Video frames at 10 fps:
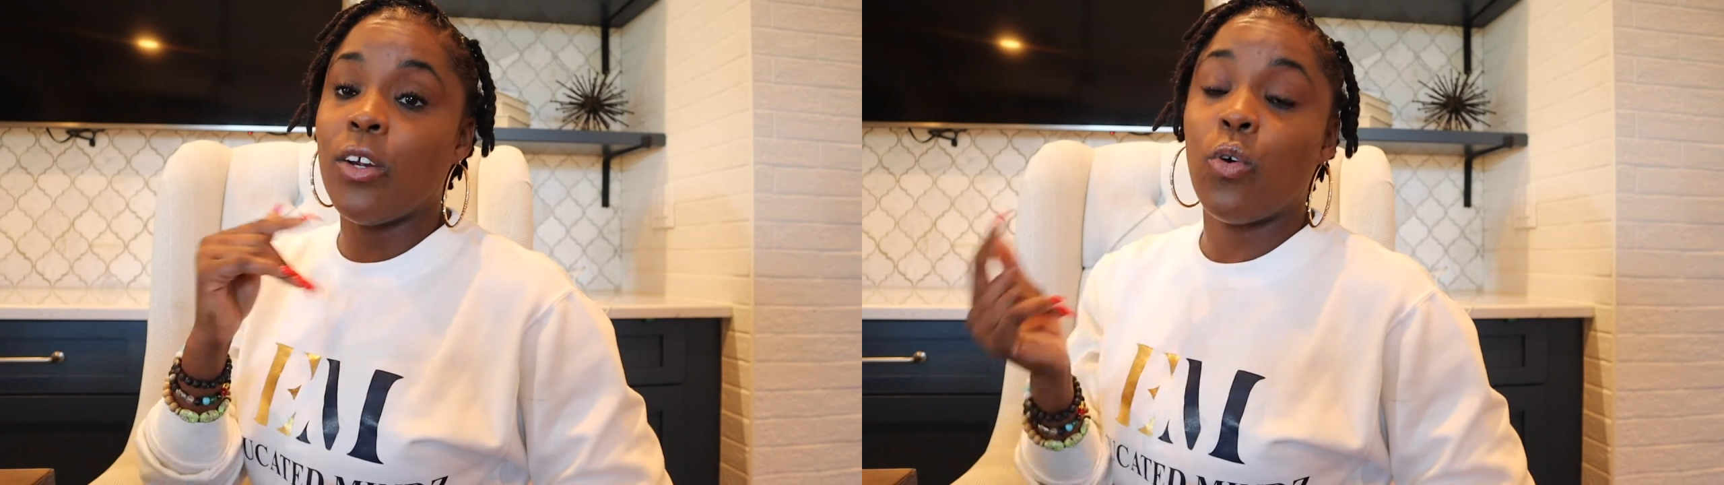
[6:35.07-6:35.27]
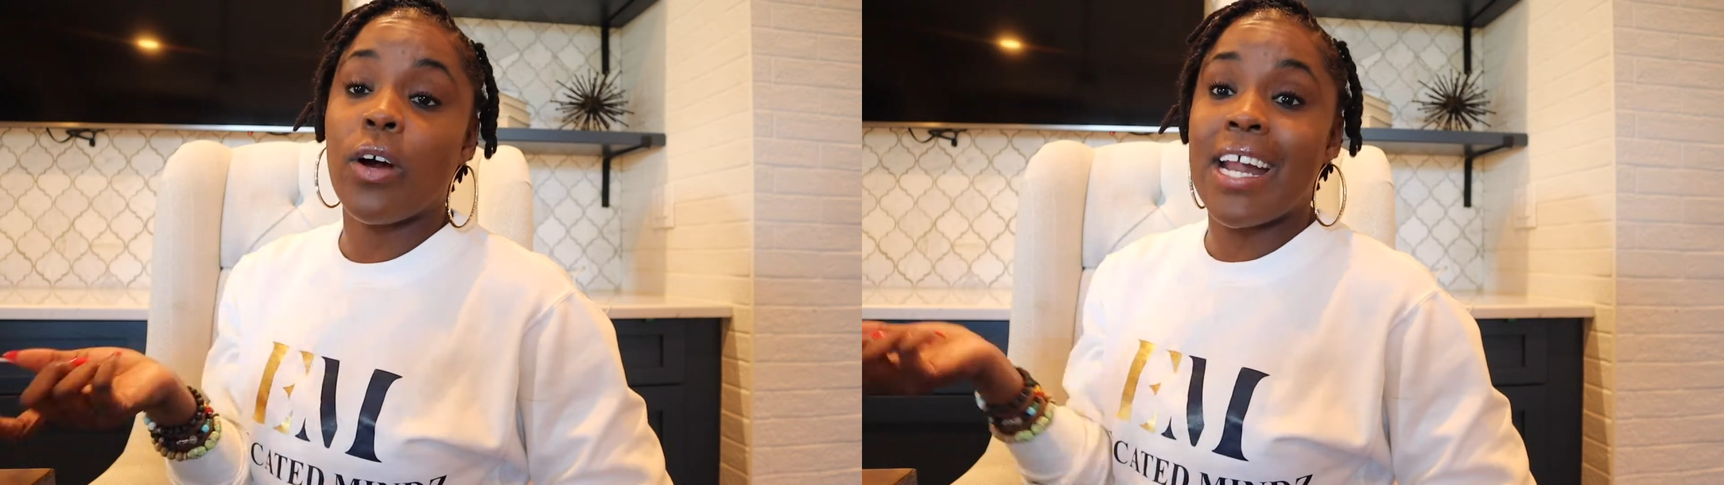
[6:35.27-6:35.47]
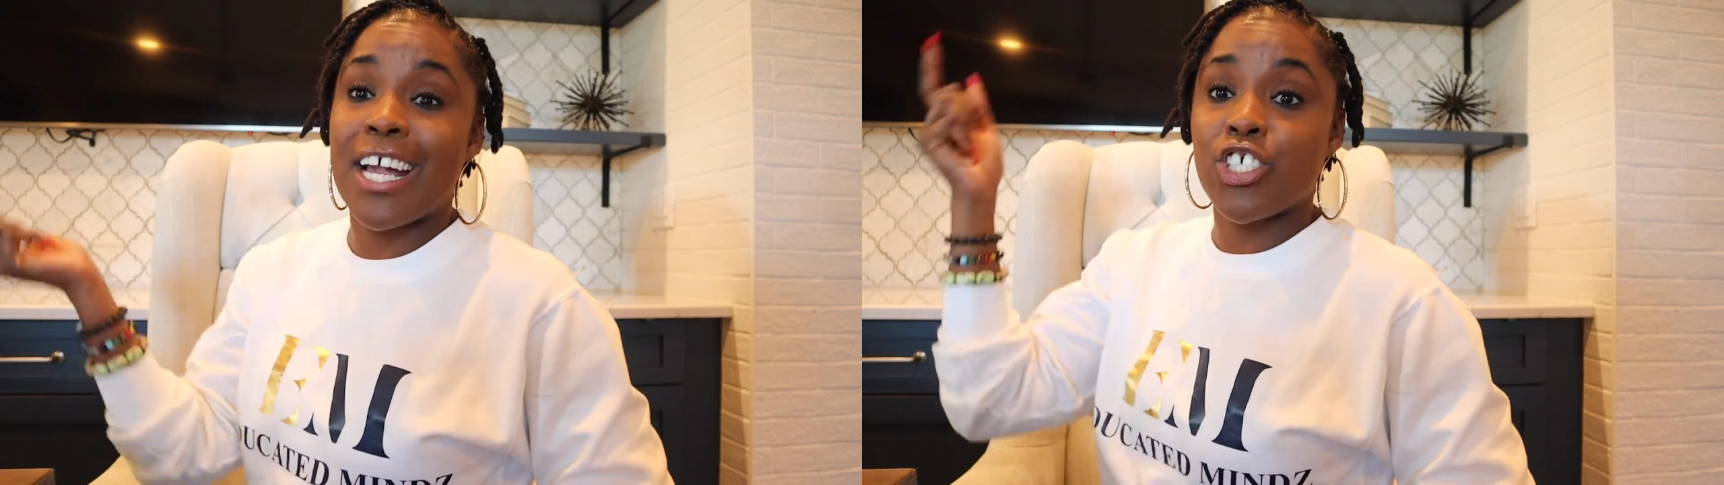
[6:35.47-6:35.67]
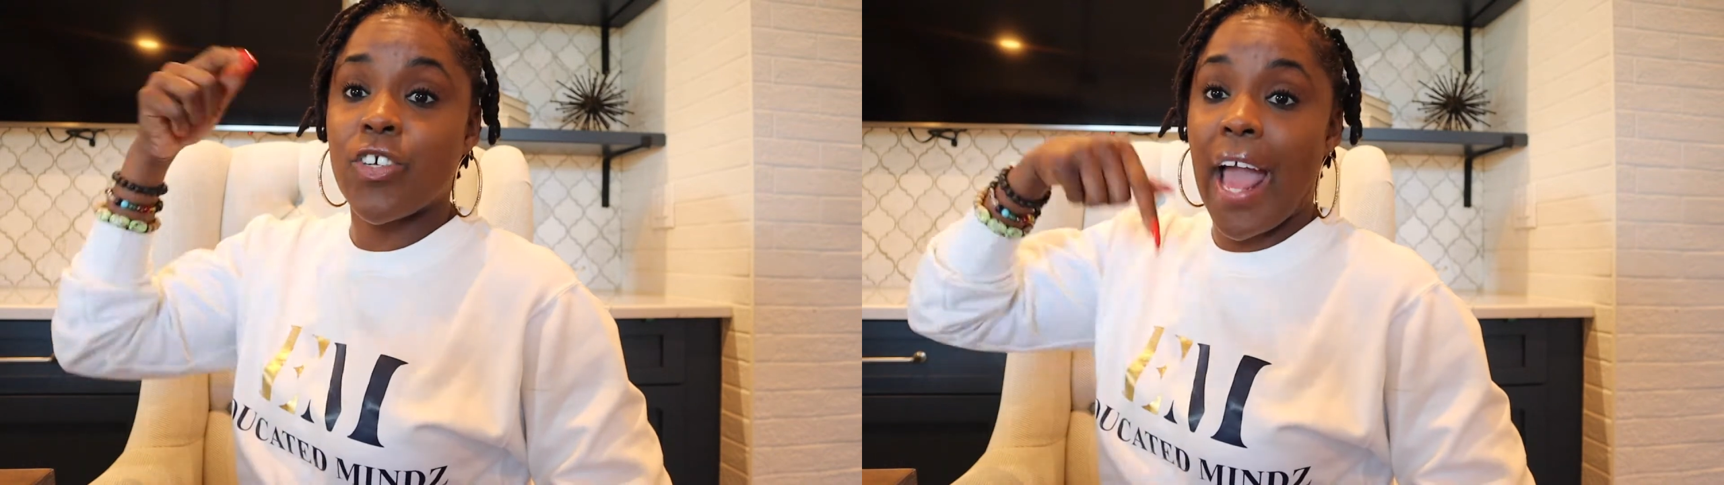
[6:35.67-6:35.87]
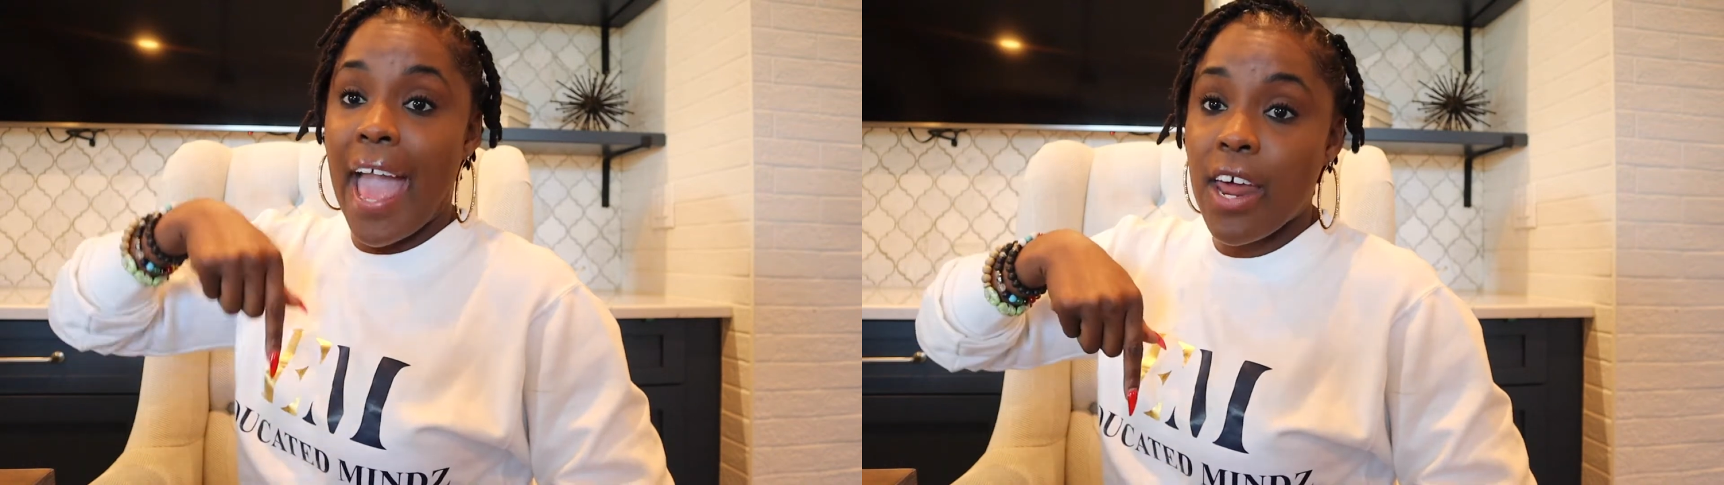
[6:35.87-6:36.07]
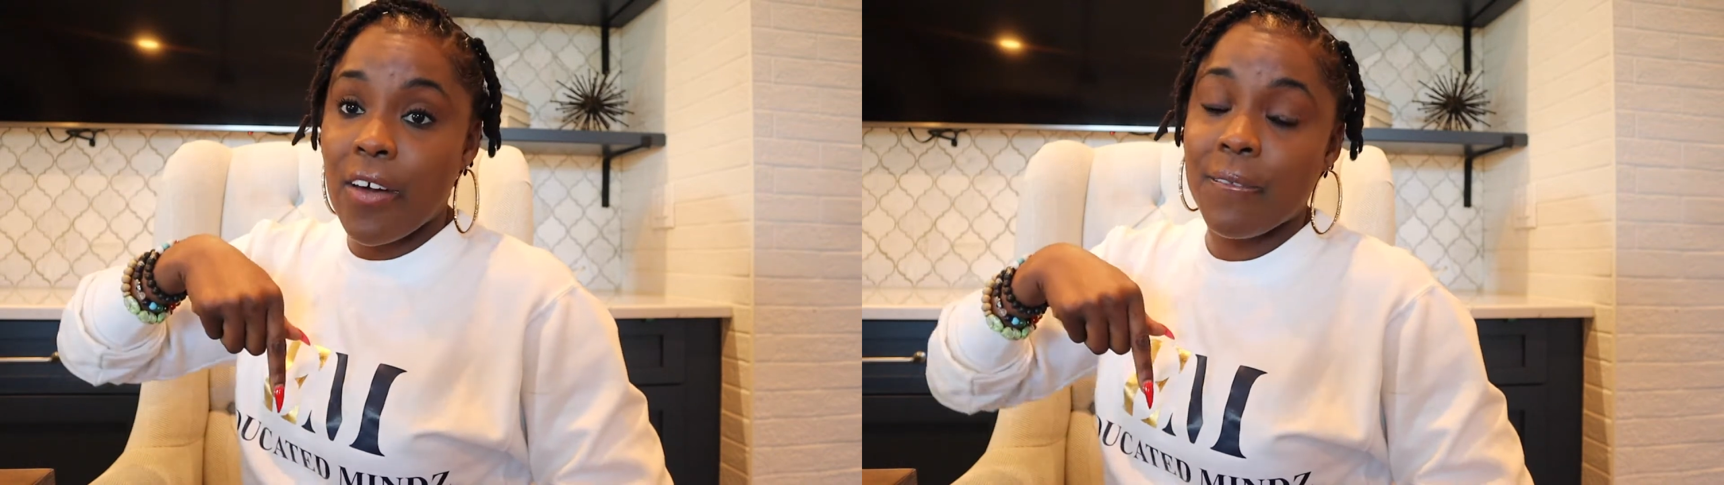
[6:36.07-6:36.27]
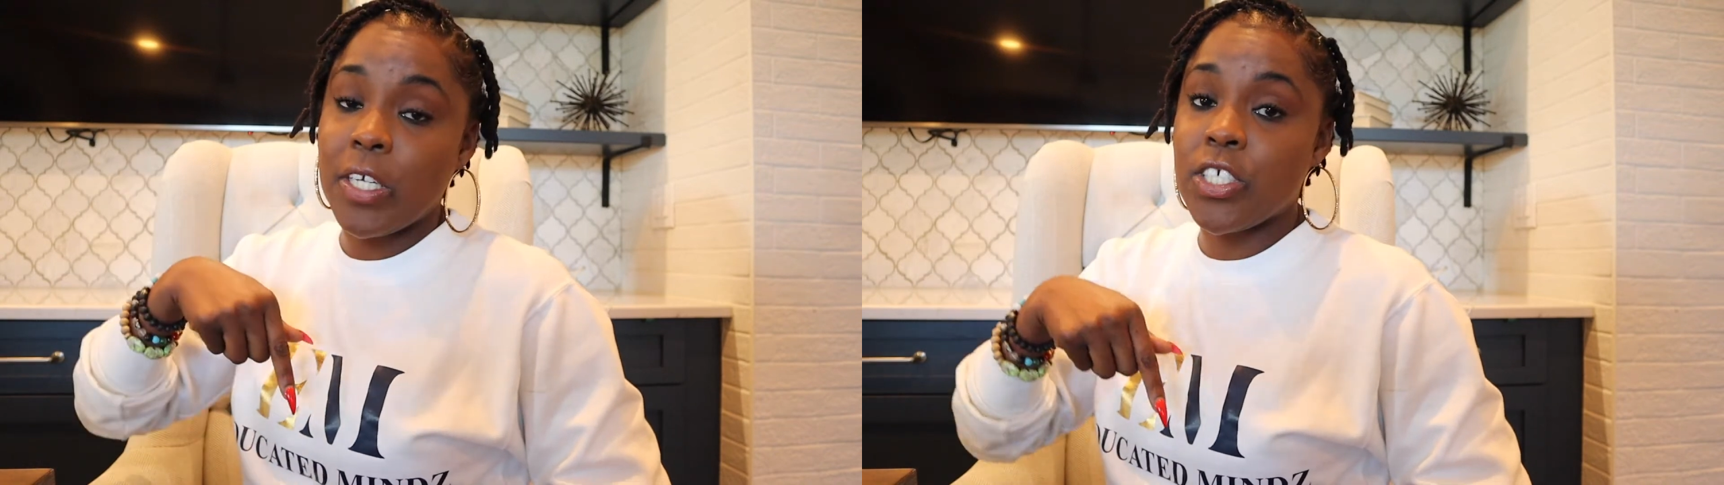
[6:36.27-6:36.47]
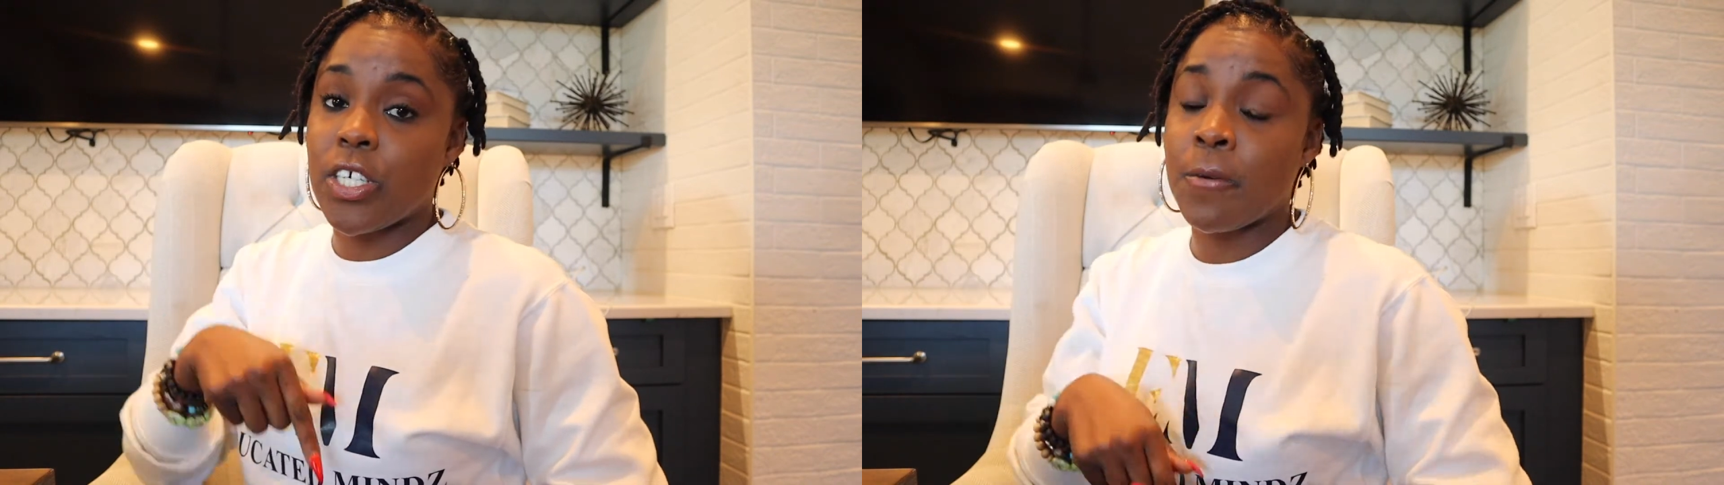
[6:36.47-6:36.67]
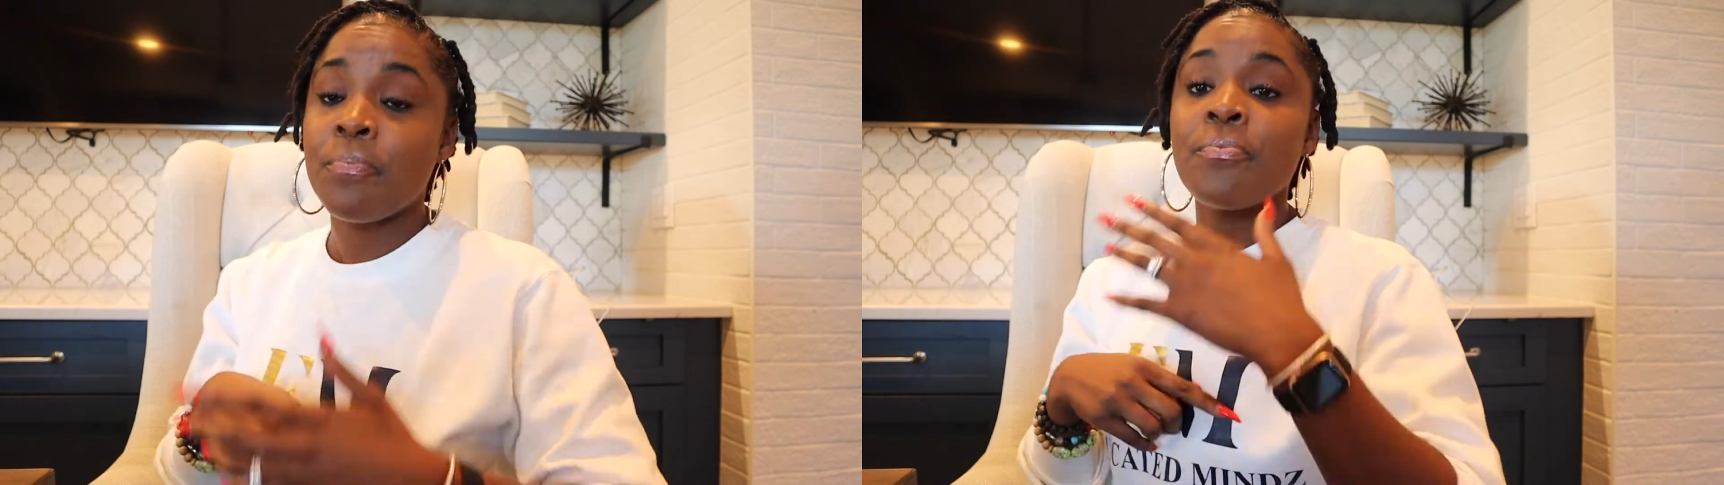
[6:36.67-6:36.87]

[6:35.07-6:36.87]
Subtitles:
or an extra add-on feature